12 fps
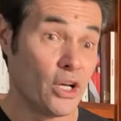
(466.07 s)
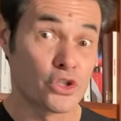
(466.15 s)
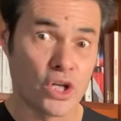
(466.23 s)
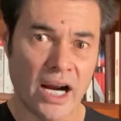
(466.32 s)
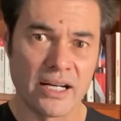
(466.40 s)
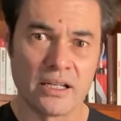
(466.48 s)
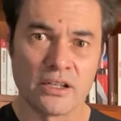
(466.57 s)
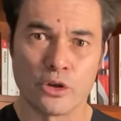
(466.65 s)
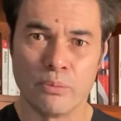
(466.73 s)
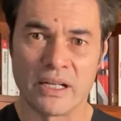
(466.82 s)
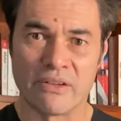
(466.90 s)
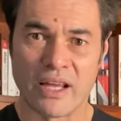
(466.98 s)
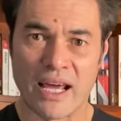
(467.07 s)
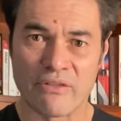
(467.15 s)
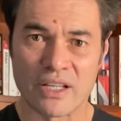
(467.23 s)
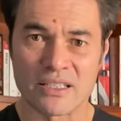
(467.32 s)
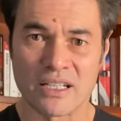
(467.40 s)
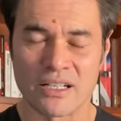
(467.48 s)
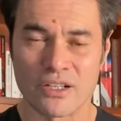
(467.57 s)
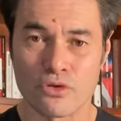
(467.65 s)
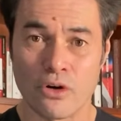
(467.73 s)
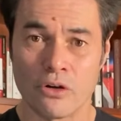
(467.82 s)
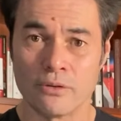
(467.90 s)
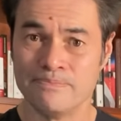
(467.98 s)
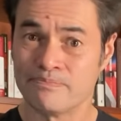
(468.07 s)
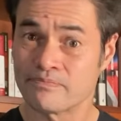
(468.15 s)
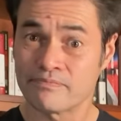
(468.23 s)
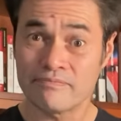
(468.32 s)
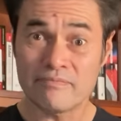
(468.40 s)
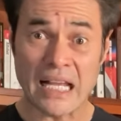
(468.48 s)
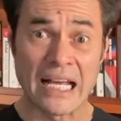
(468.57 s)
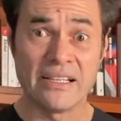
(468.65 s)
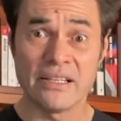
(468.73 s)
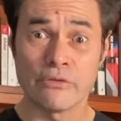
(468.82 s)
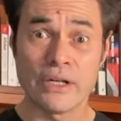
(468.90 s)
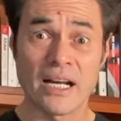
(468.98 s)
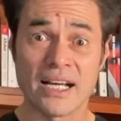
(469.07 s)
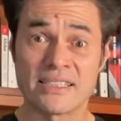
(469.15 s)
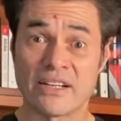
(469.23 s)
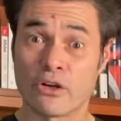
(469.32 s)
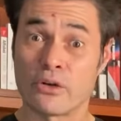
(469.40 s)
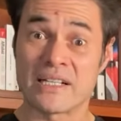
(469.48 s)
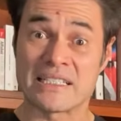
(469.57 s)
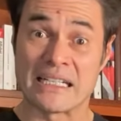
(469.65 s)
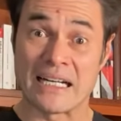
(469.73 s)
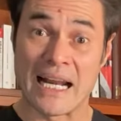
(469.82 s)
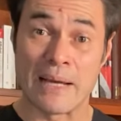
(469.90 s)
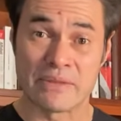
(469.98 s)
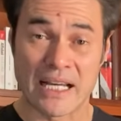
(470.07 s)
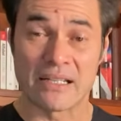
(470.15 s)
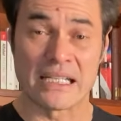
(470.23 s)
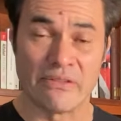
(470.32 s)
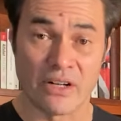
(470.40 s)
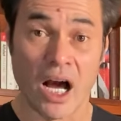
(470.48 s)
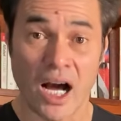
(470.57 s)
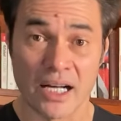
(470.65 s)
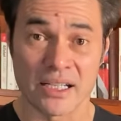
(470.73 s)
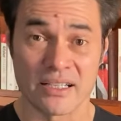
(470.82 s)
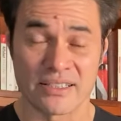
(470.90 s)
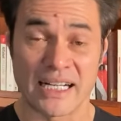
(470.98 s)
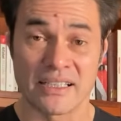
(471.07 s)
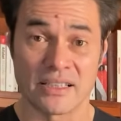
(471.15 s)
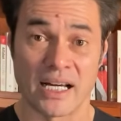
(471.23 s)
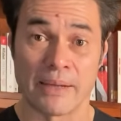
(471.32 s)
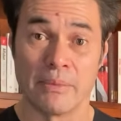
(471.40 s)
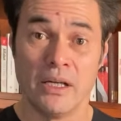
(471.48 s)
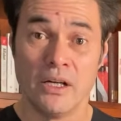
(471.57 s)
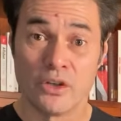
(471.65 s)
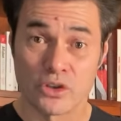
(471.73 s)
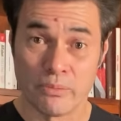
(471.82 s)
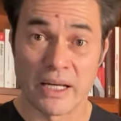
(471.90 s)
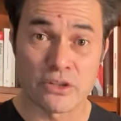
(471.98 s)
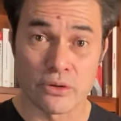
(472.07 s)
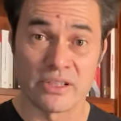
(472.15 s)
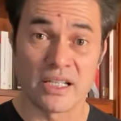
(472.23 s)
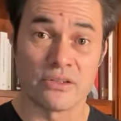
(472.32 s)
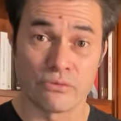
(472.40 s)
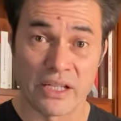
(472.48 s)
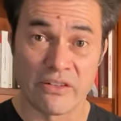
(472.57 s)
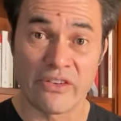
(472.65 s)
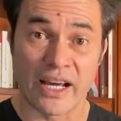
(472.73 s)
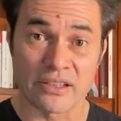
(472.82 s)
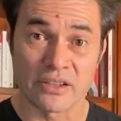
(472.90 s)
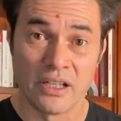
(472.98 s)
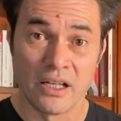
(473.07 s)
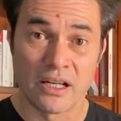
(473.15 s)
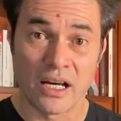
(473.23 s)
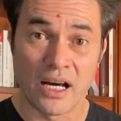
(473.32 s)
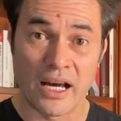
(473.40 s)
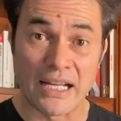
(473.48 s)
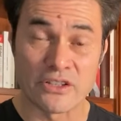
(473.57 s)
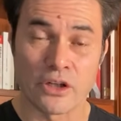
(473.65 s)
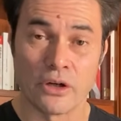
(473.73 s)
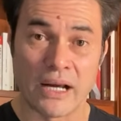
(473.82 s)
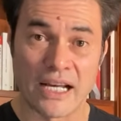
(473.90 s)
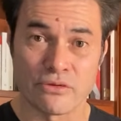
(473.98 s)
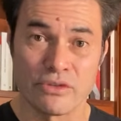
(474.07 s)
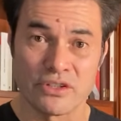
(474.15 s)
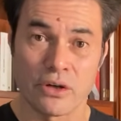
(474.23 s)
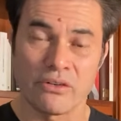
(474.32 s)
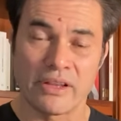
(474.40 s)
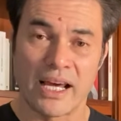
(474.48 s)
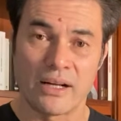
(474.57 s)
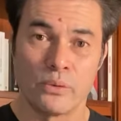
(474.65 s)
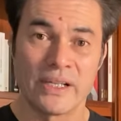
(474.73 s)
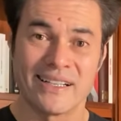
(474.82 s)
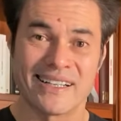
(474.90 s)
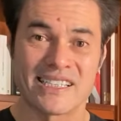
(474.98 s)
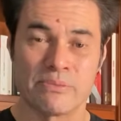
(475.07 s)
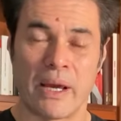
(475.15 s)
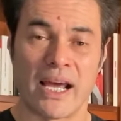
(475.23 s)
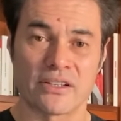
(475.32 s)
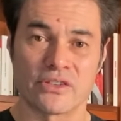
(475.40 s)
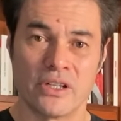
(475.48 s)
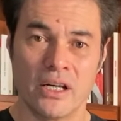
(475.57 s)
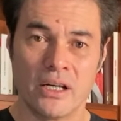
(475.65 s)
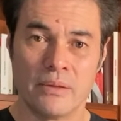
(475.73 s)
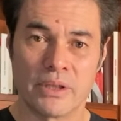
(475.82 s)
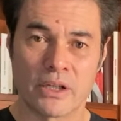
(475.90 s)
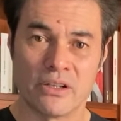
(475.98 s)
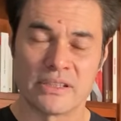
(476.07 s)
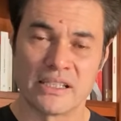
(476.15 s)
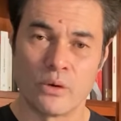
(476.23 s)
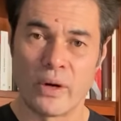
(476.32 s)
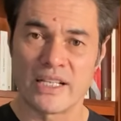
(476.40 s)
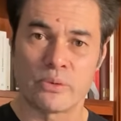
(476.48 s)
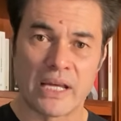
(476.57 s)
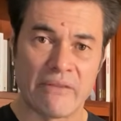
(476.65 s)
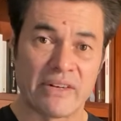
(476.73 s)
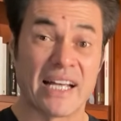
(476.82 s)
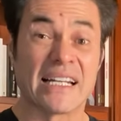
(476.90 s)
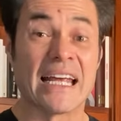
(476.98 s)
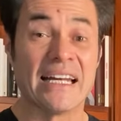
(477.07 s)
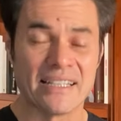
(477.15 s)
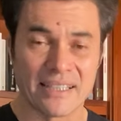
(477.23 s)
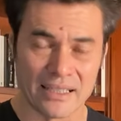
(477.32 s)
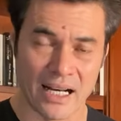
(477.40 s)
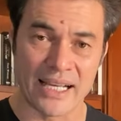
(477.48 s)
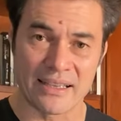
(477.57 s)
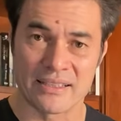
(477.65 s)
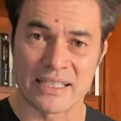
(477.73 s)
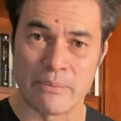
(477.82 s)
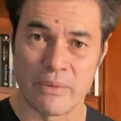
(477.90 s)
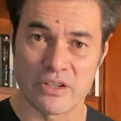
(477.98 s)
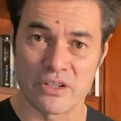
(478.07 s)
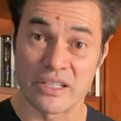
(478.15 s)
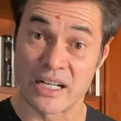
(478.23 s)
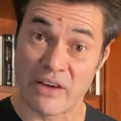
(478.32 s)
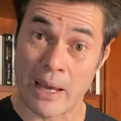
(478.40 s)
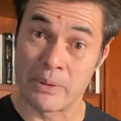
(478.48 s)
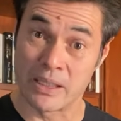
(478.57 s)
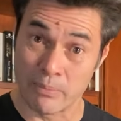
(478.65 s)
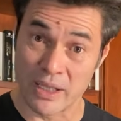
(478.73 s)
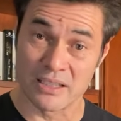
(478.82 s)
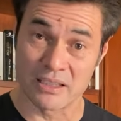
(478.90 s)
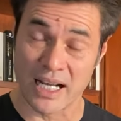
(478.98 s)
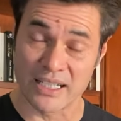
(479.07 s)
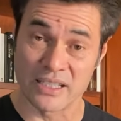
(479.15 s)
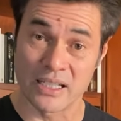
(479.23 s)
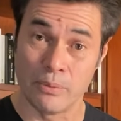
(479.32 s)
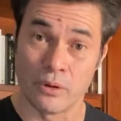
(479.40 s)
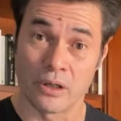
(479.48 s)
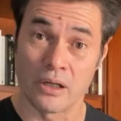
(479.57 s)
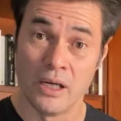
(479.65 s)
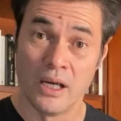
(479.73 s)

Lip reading: China, who believe they have things under control. And then they realize they've got to actually clamp down even harder the second time to make sure it doesn't reinfect. And so as a result of that, we can expect, because in the West, we haven't had anything like the same measures that have happened in places like Singapore,